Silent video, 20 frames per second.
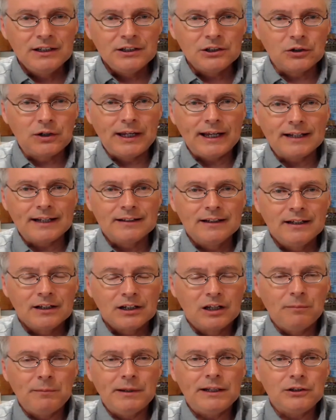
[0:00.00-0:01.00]
You can't
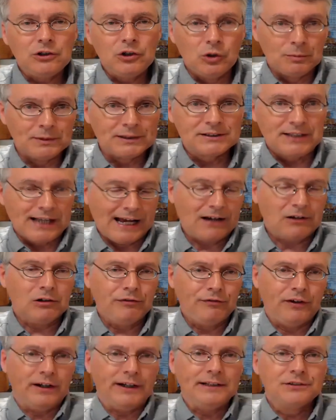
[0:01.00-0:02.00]
commit human
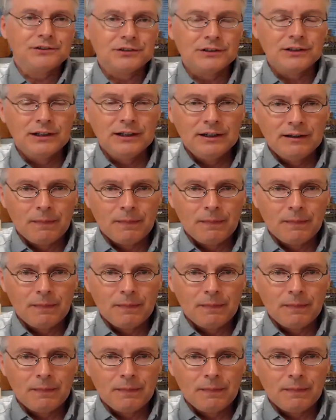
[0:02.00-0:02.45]
sacrifice